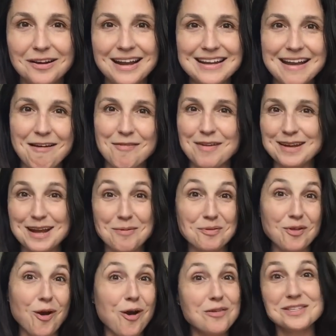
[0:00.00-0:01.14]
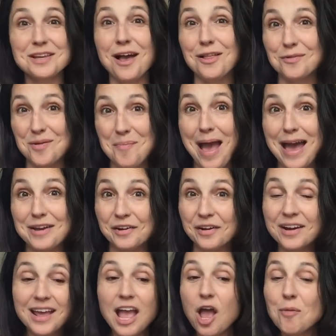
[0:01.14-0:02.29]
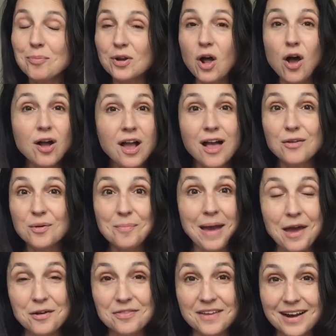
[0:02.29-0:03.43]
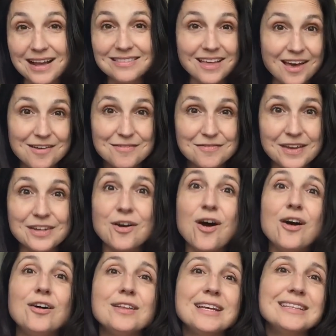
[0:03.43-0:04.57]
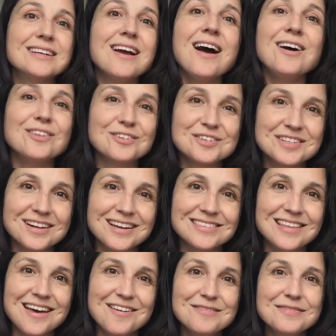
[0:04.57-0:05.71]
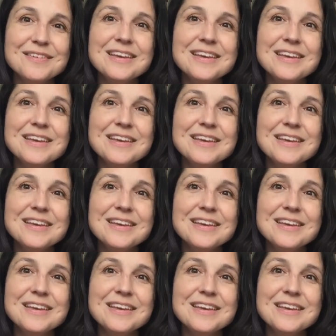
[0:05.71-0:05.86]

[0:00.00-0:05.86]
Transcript: And now I've ended up with all this color and pattern, but all color and pattern that I love and all in the colors that I love.